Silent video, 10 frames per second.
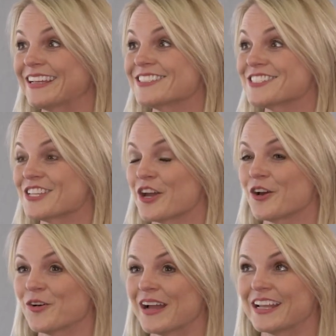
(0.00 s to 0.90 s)
And
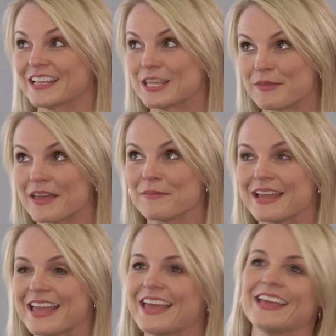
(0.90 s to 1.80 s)
so I got to keep that in my
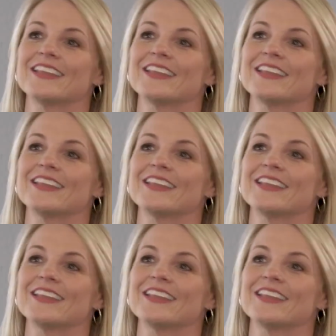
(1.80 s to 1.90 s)
head.